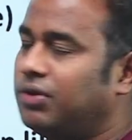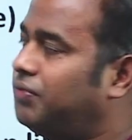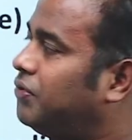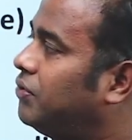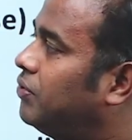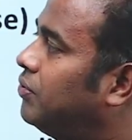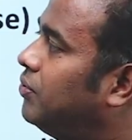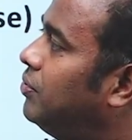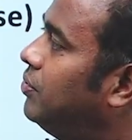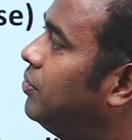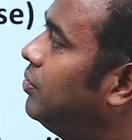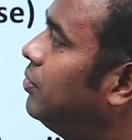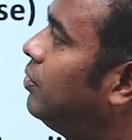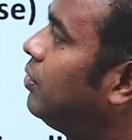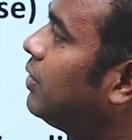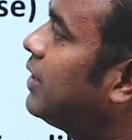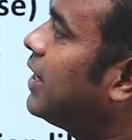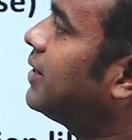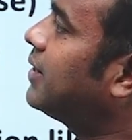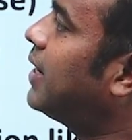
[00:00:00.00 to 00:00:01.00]
you
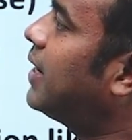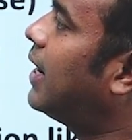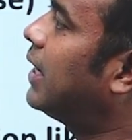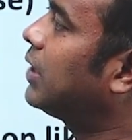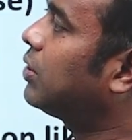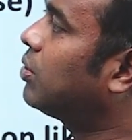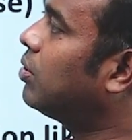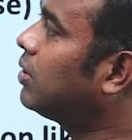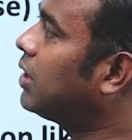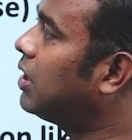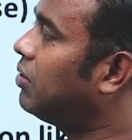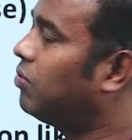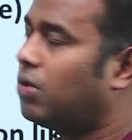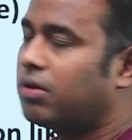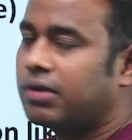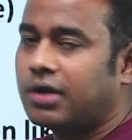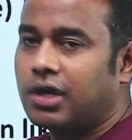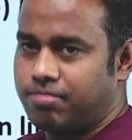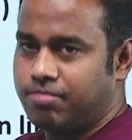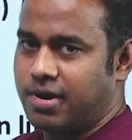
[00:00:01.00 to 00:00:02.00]
look at the total
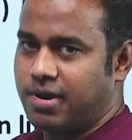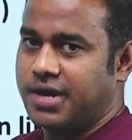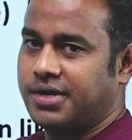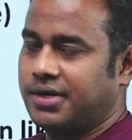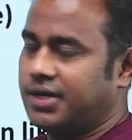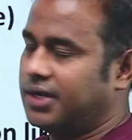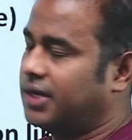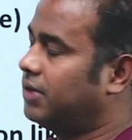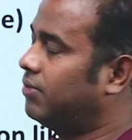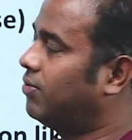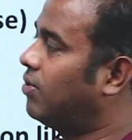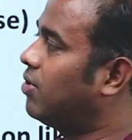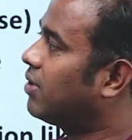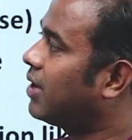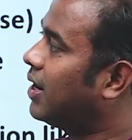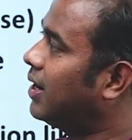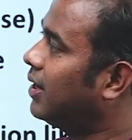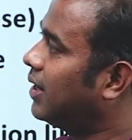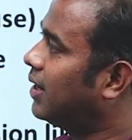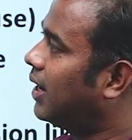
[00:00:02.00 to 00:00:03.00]
overall point here,
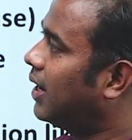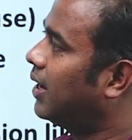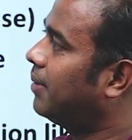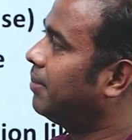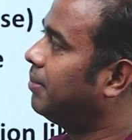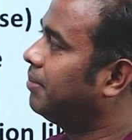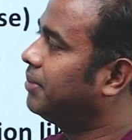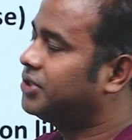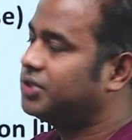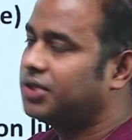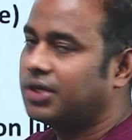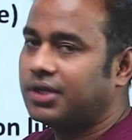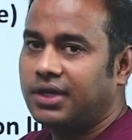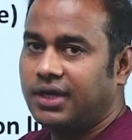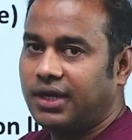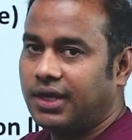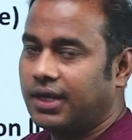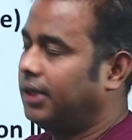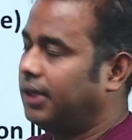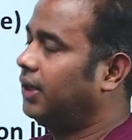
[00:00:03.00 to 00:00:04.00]
overall the picture
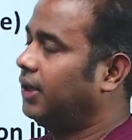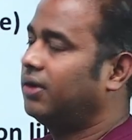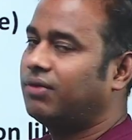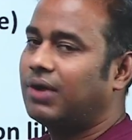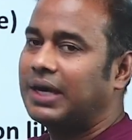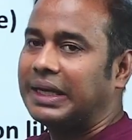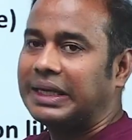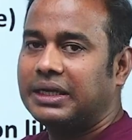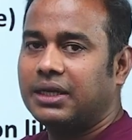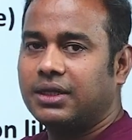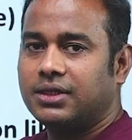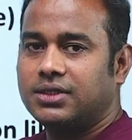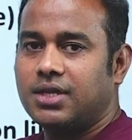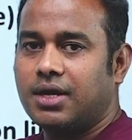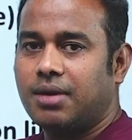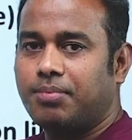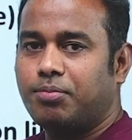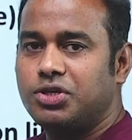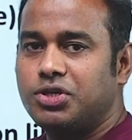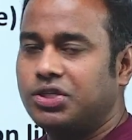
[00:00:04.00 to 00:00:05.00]
here, what is
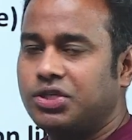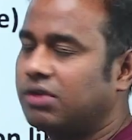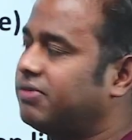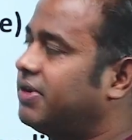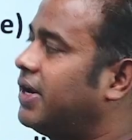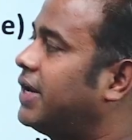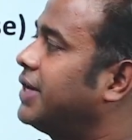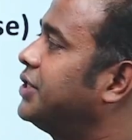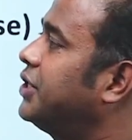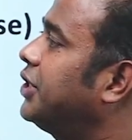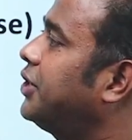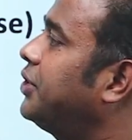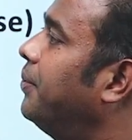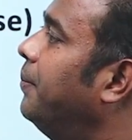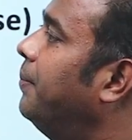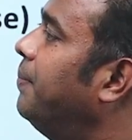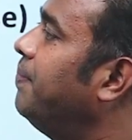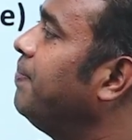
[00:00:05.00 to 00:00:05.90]
a position of an adjective?